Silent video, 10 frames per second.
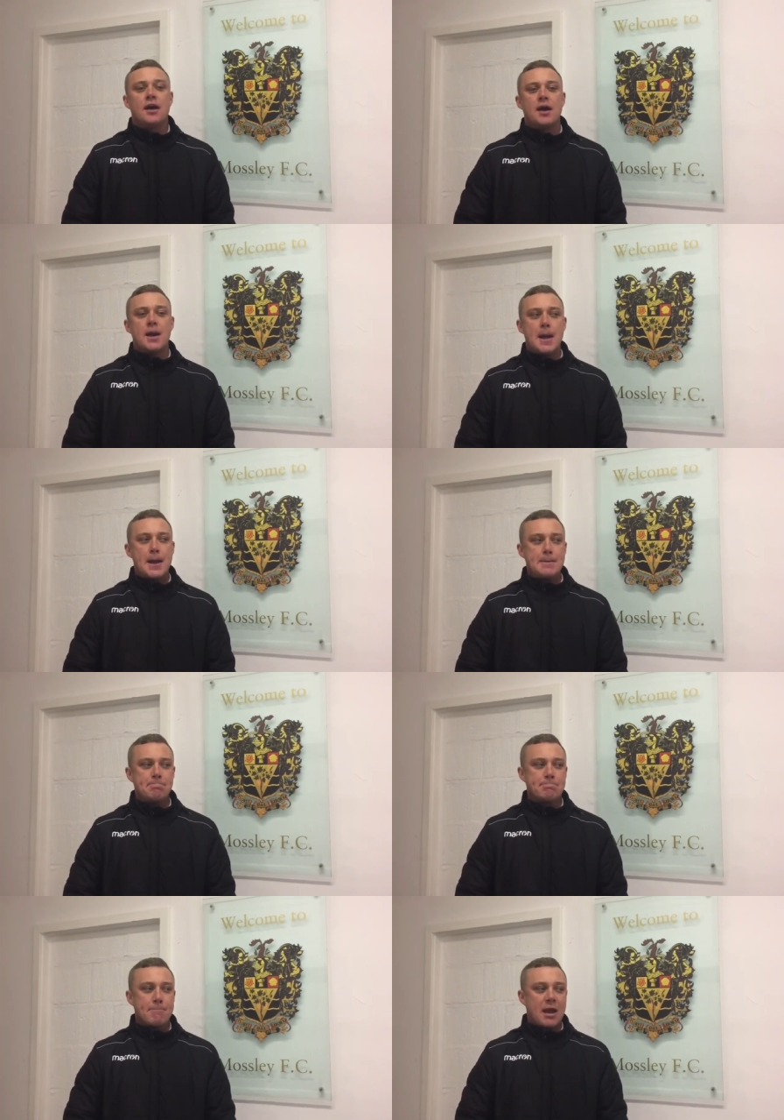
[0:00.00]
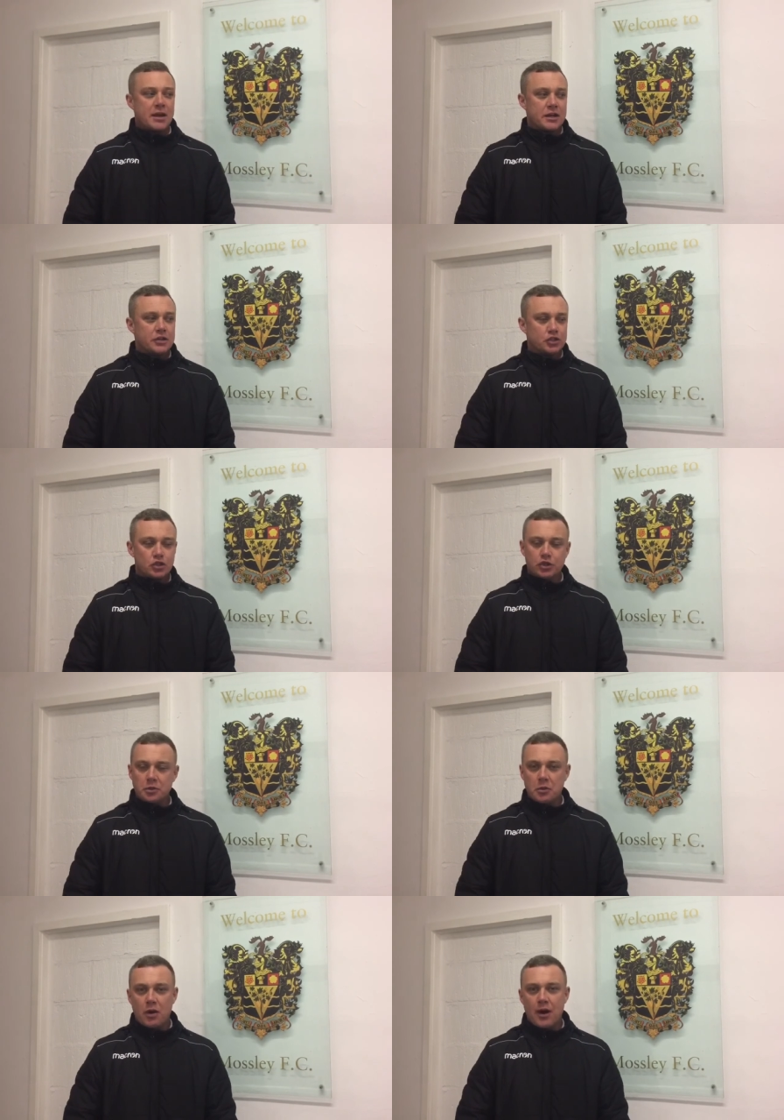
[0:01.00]
And I can assure
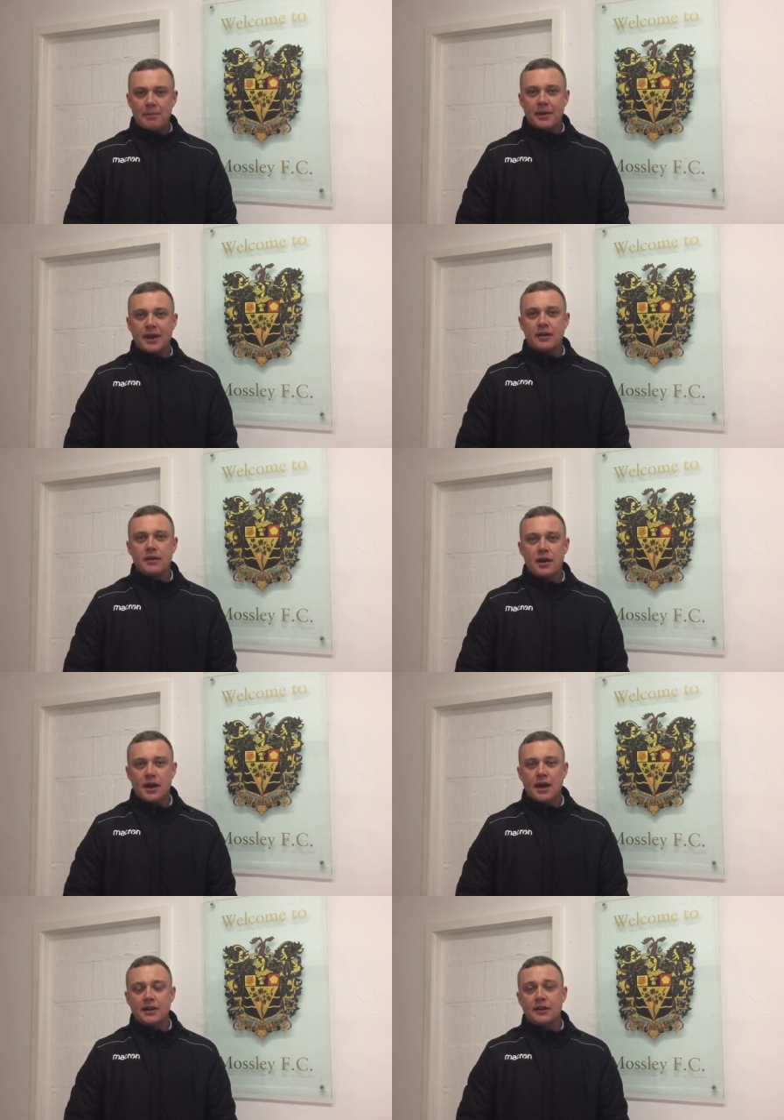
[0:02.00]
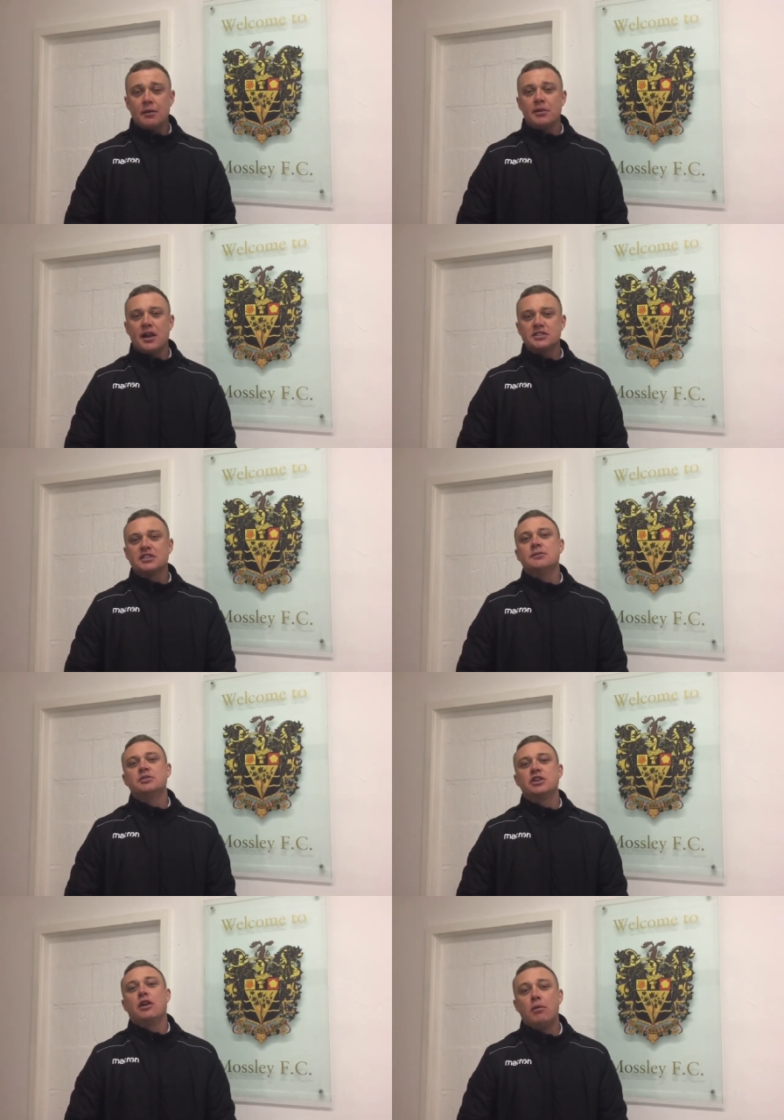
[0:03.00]
you it won't happen again, and that'll be the last time you
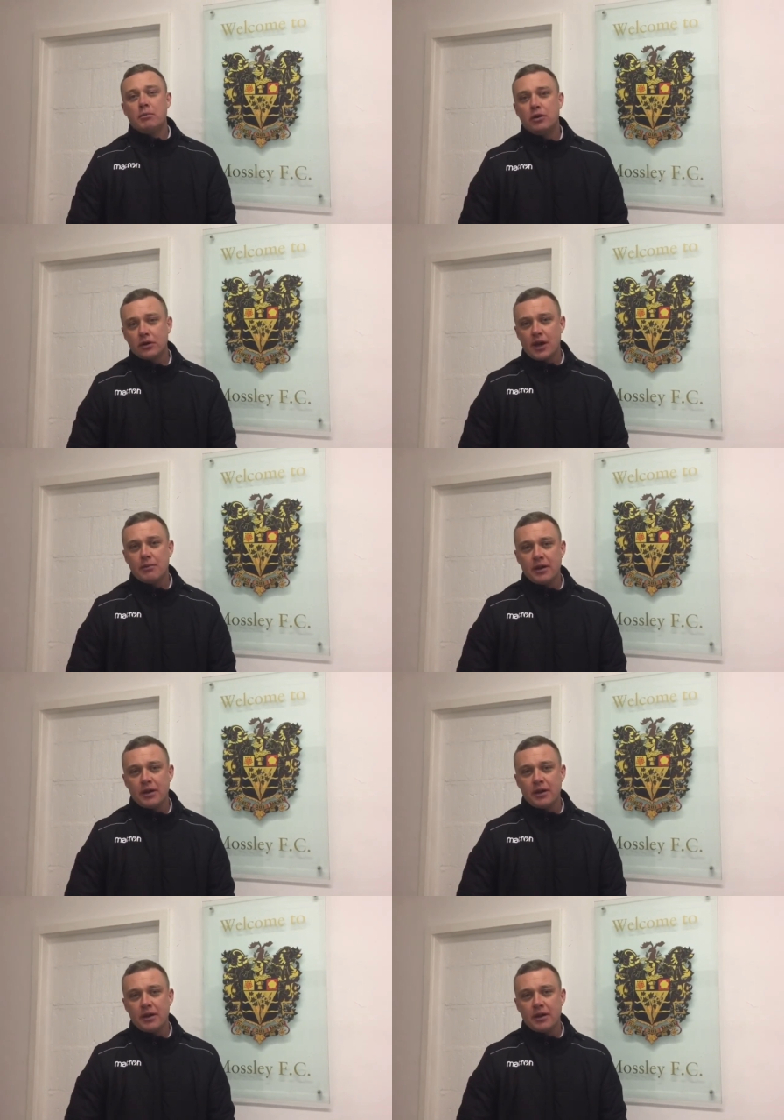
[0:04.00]
see a long ball game